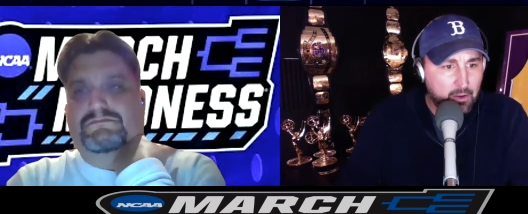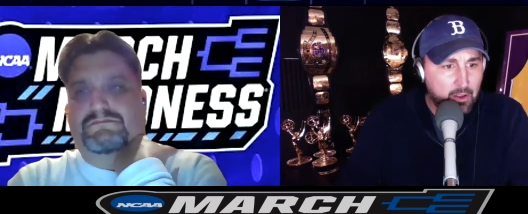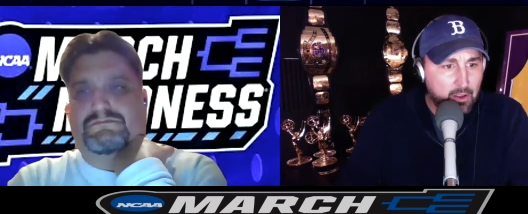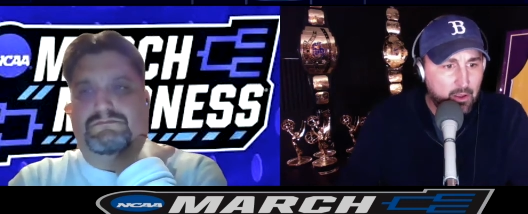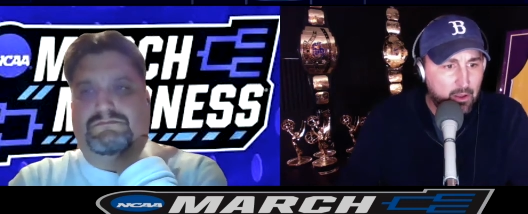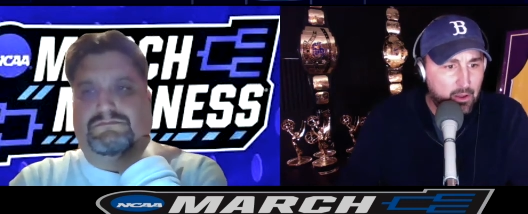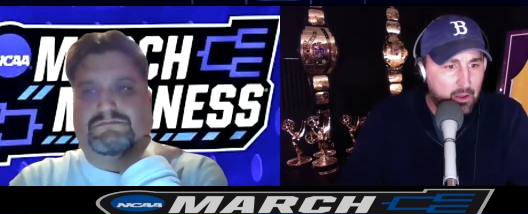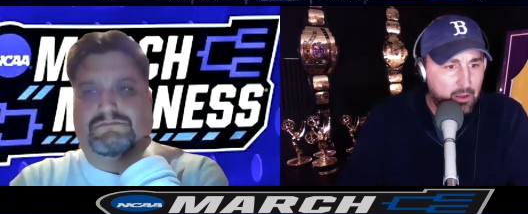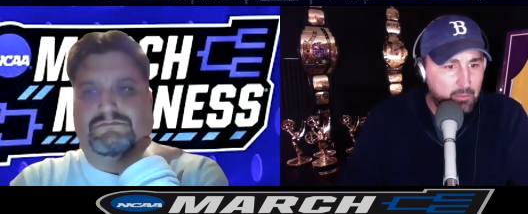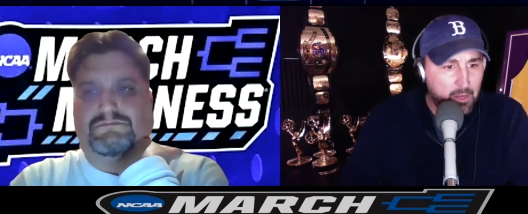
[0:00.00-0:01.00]

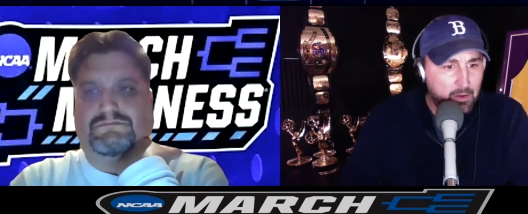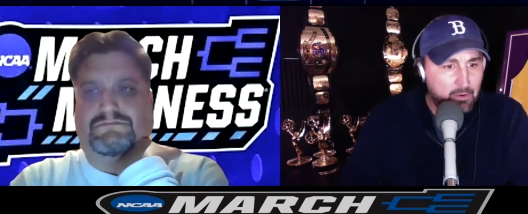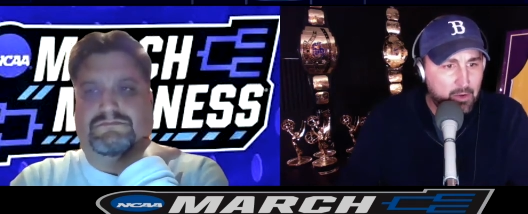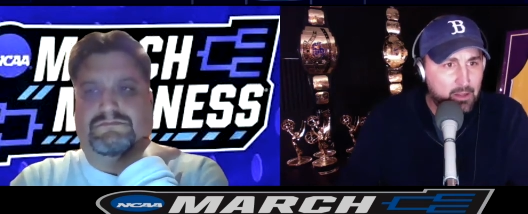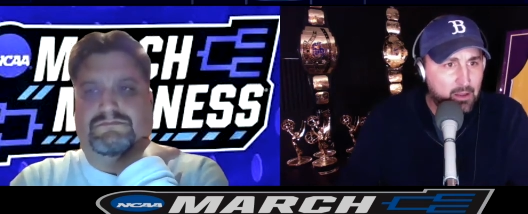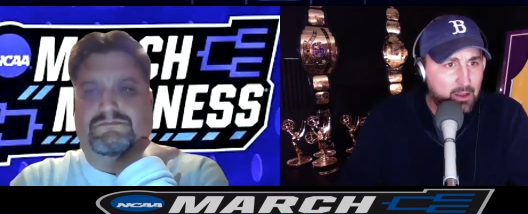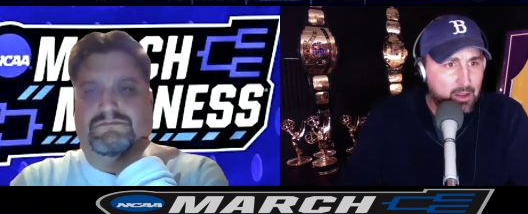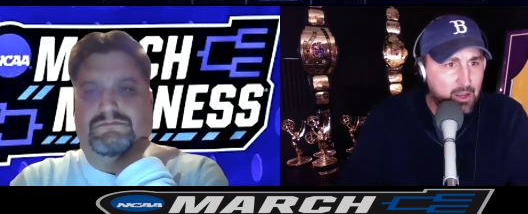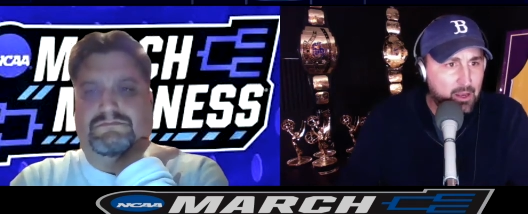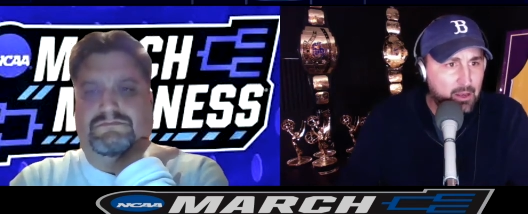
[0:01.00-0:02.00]
Speaker 1: Am I correct on
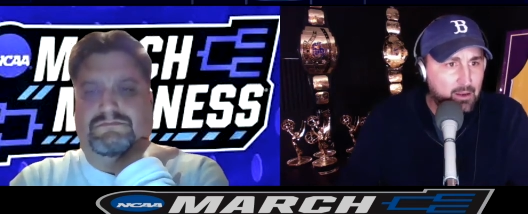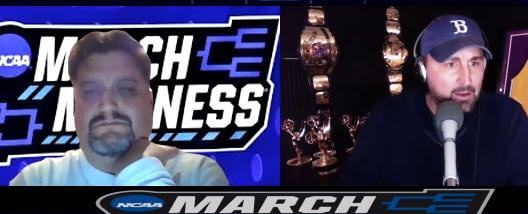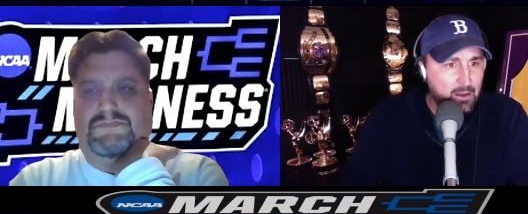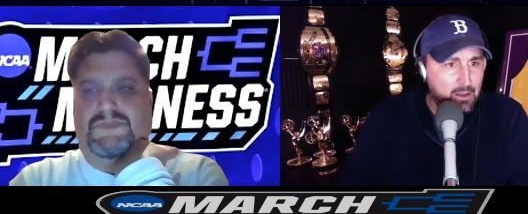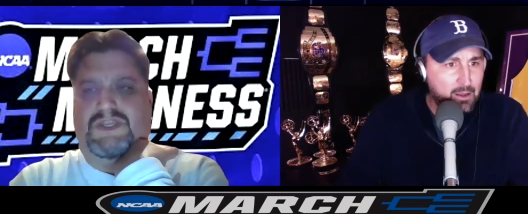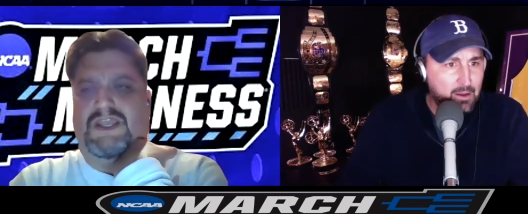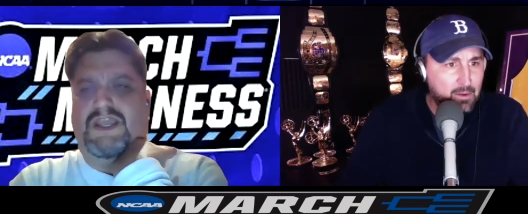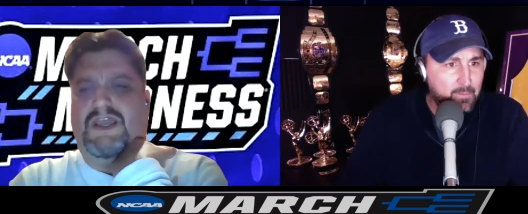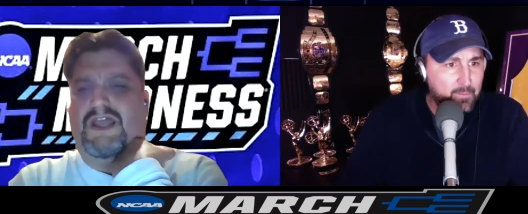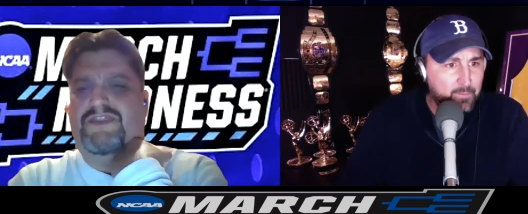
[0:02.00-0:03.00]
that?
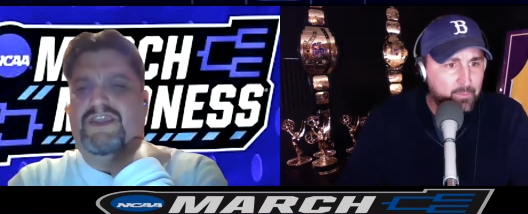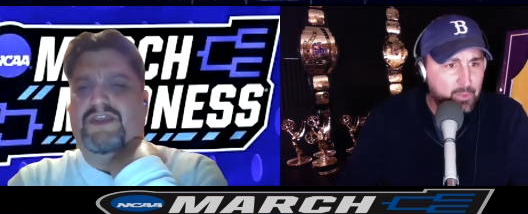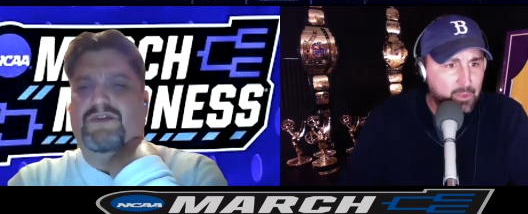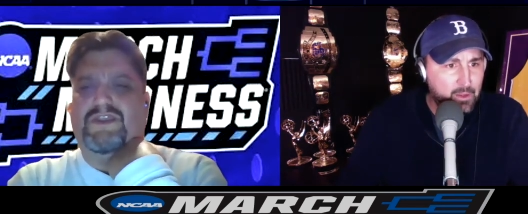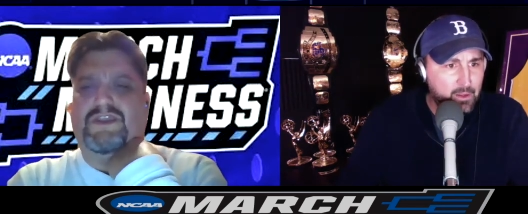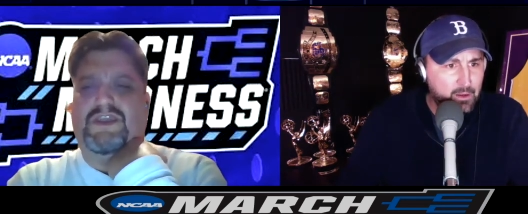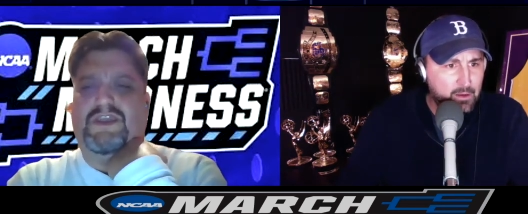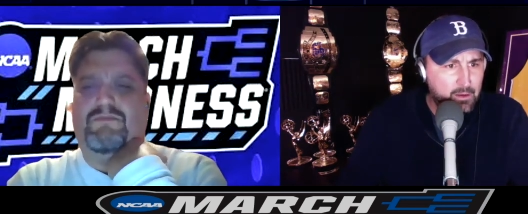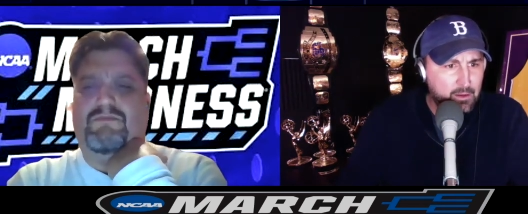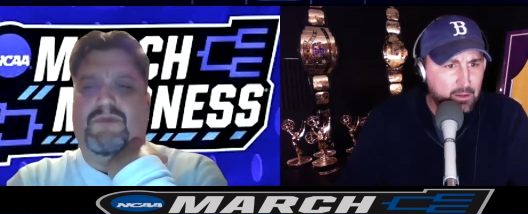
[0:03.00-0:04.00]
Speaker 2: Yeah, I think the
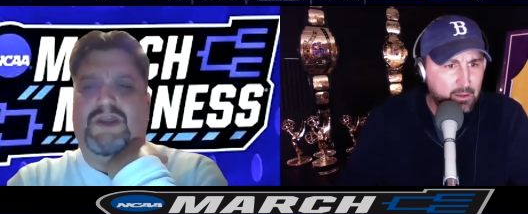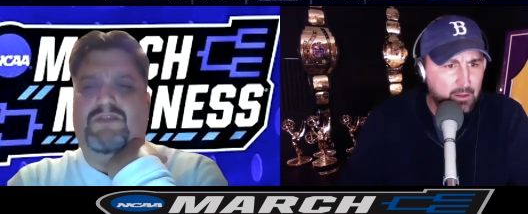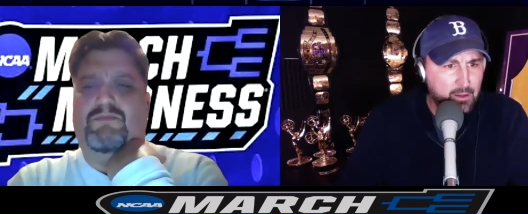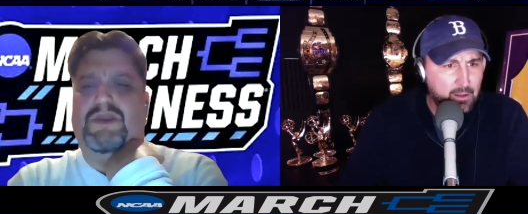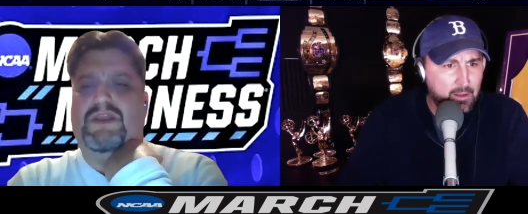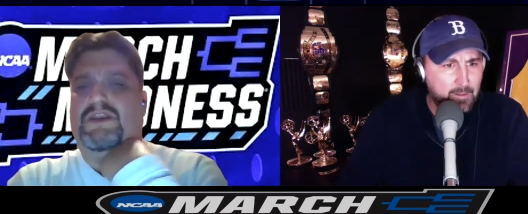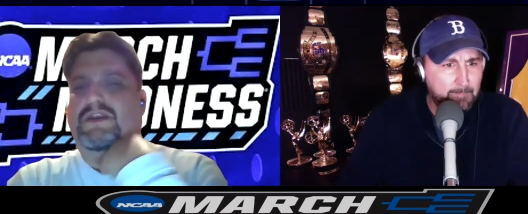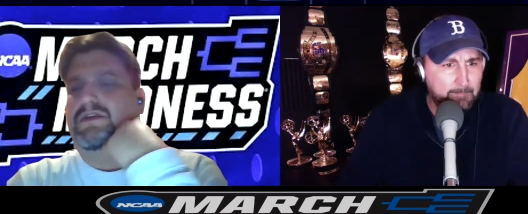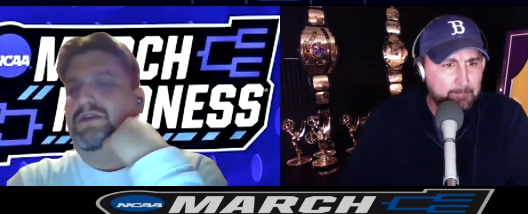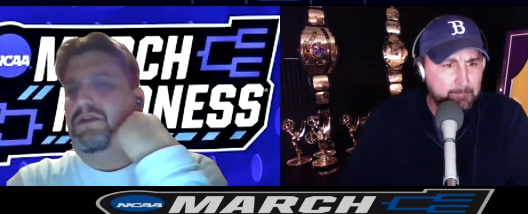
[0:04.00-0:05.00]
game might have
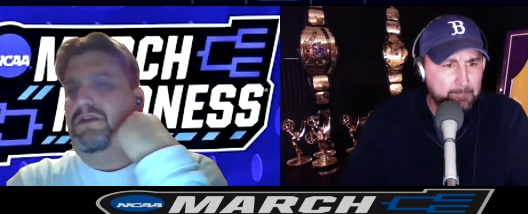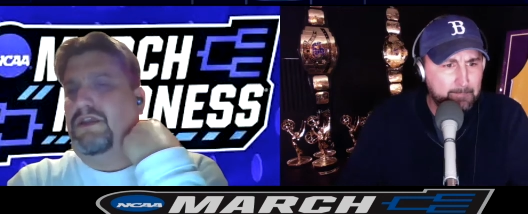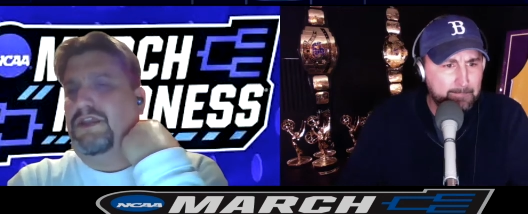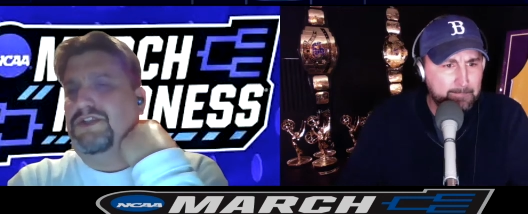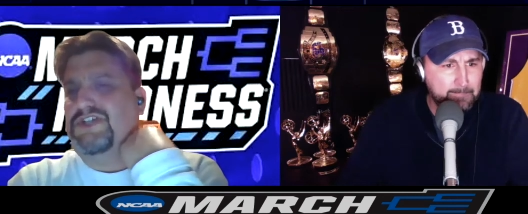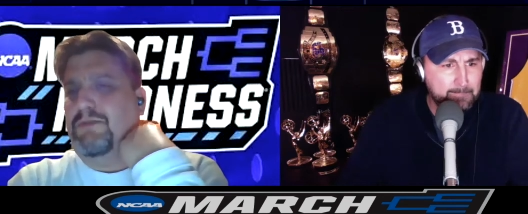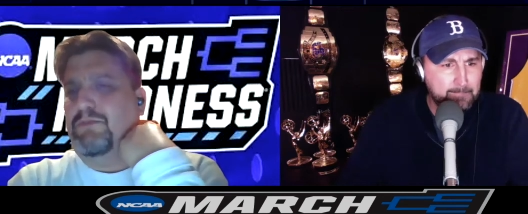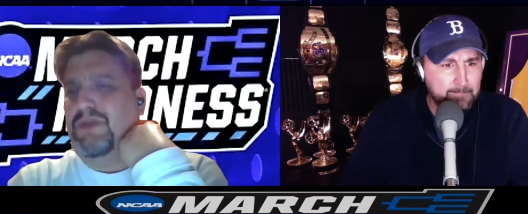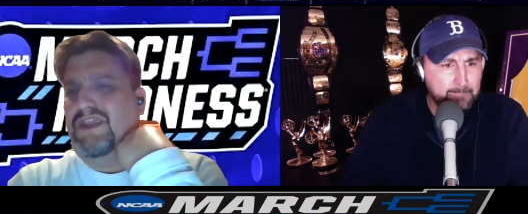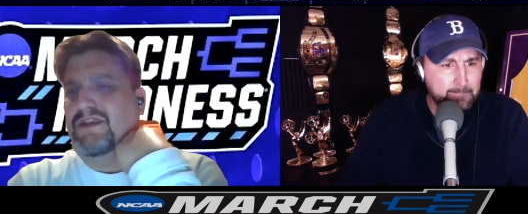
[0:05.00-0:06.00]
been in
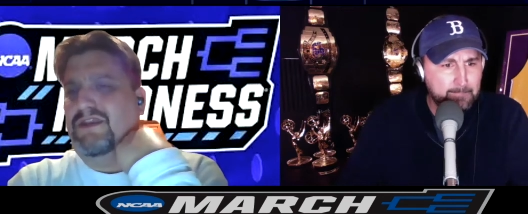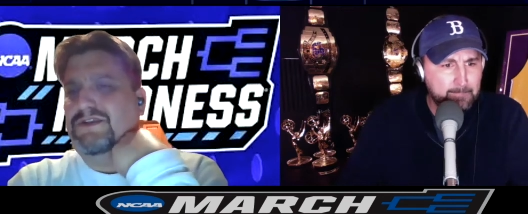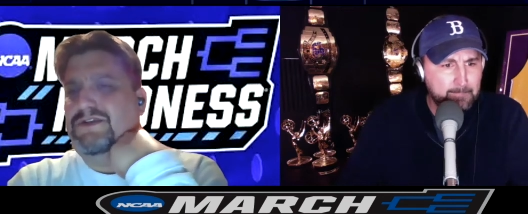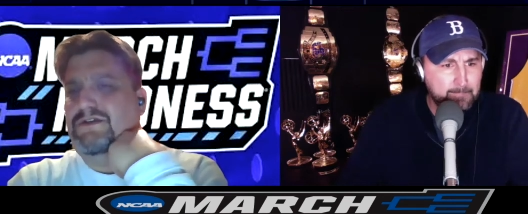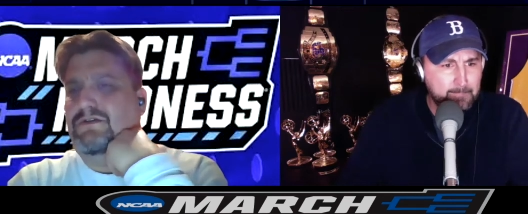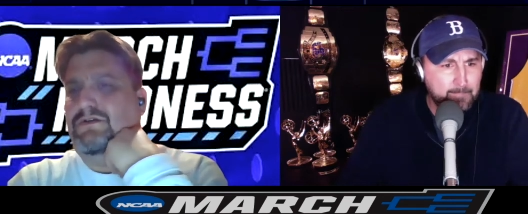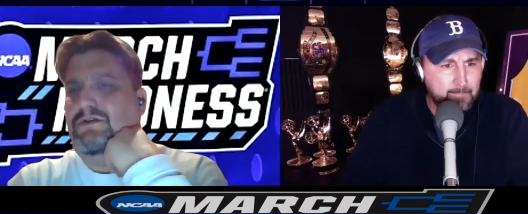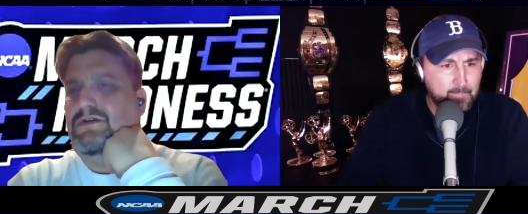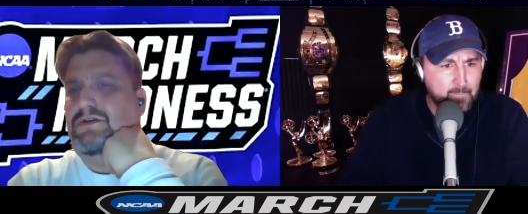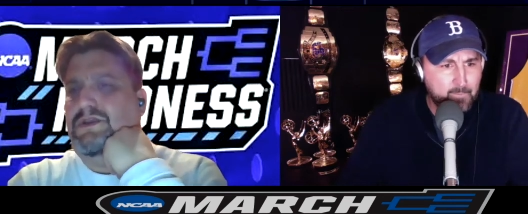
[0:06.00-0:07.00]
Champaign, too.
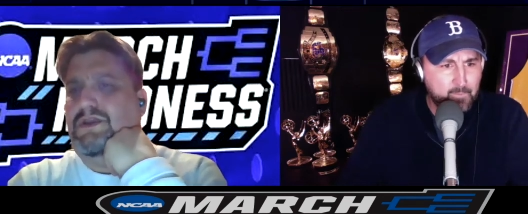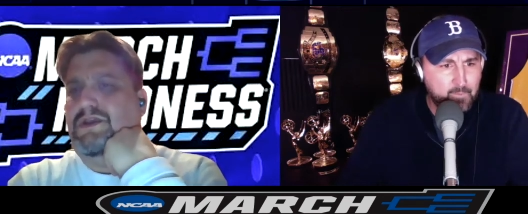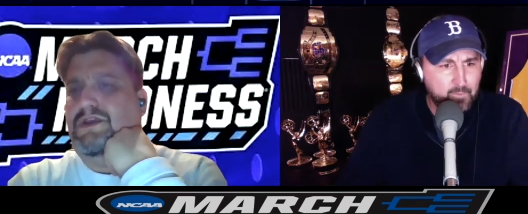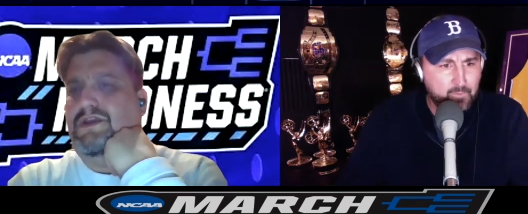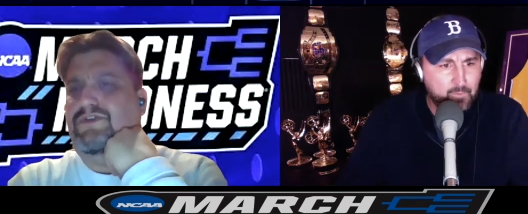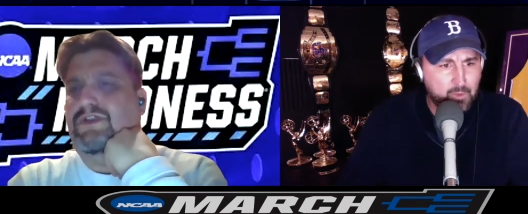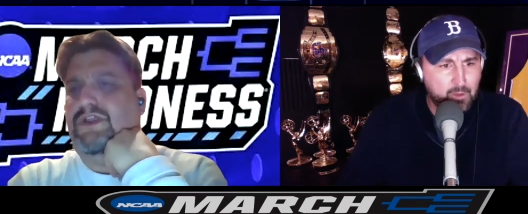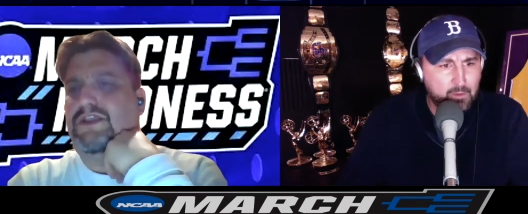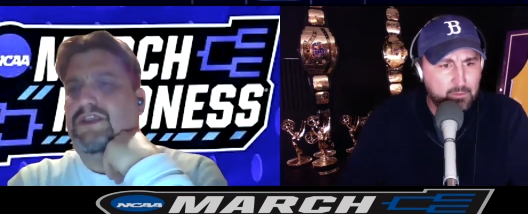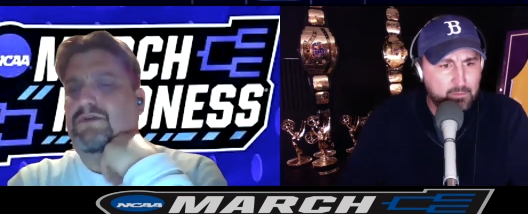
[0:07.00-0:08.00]
I feel
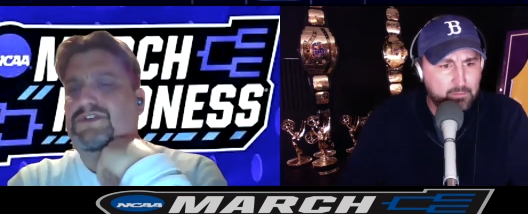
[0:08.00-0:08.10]
like that was a